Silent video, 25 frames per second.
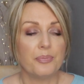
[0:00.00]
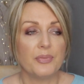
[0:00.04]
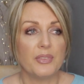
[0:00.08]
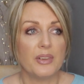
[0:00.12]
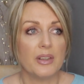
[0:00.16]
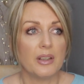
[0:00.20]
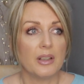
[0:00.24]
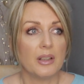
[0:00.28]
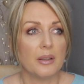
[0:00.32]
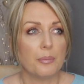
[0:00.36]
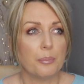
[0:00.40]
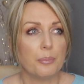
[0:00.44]

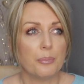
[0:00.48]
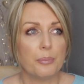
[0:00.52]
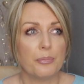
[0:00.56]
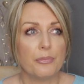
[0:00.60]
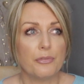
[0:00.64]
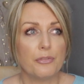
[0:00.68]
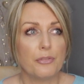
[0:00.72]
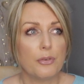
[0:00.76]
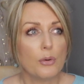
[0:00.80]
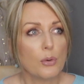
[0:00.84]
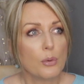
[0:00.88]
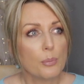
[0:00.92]
The
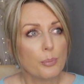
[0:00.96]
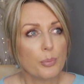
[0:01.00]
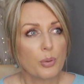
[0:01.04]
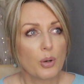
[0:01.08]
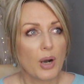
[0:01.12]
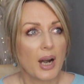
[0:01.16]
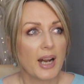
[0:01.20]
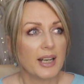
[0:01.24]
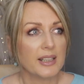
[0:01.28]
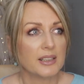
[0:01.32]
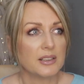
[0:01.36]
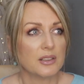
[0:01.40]
full
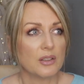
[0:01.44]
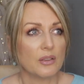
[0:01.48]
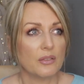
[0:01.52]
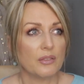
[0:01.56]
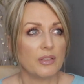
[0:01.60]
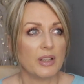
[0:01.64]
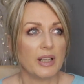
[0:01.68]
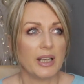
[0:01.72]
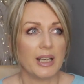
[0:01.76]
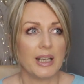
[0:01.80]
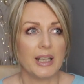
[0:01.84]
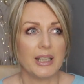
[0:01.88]
price
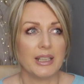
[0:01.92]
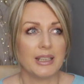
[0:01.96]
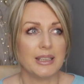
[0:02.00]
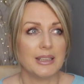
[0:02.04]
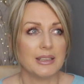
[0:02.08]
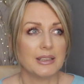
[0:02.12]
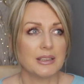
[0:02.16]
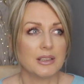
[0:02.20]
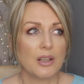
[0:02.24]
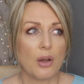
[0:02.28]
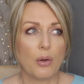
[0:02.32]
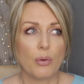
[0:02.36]
of it
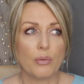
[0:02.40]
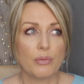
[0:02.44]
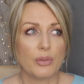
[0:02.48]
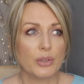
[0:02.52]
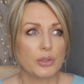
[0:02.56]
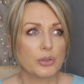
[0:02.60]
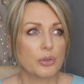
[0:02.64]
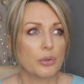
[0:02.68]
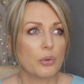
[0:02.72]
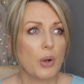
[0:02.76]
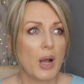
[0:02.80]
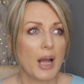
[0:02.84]
is over
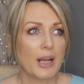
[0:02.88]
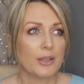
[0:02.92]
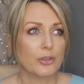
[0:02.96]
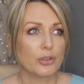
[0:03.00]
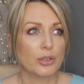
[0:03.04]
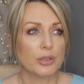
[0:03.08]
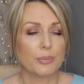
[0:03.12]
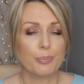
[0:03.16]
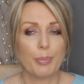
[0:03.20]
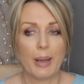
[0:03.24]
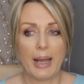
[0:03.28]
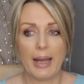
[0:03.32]

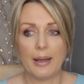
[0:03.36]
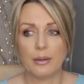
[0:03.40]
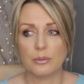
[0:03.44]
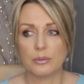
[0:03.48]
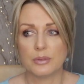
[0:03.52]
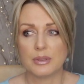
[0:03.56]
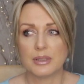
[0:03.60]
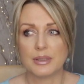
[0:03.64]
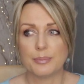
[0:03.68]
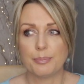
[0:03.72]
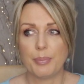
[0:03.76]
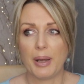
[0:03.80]

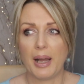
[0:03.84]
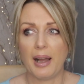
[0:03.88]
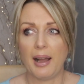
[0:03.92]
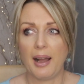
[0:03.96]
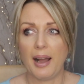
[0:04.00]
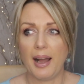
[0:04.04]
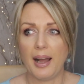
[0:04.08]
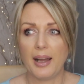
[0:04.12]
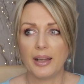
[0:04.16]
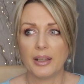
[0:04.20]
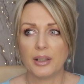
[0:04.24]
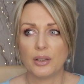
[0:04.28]
£200, but
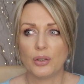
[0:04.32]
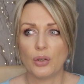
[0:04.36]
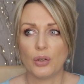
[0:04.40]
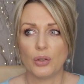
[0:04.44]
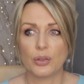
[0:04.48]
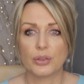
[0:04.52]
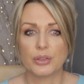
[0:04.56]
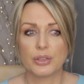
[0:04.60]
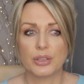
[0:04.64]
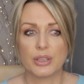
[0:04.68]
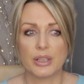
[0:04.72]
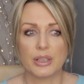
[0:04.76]
I
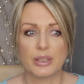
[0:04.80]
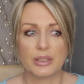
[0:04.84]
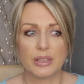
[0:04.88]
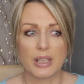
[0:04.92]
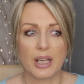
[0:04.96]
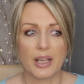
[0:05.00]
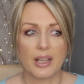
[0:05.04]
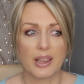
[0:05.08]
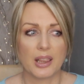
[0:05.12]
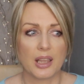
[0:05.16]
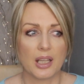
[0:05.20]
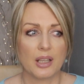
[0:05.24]
got it
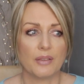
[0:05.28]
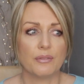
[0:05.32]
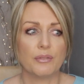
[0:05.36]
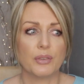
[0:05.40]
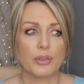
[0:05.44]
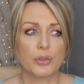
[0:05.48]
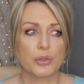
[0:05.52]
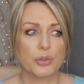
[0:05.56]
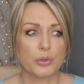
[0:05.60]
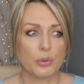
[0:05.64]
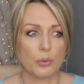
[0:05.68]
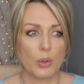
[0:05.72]
I think
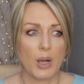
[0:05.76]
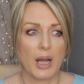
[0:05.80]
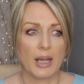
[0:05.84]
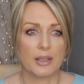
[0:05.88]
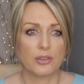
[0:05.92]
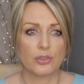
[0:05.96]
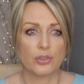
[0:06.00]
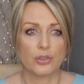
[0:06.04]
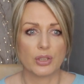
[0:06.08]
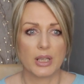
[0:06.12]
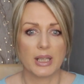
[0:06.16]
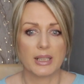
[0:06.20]
for
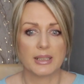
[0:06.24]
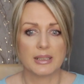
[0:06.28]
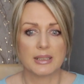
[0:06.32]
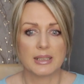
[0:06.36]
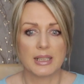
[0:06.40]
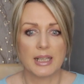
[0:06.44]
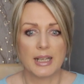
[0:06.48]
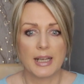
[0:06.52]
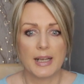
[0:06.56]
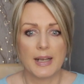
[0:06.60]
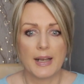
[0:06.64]
£200.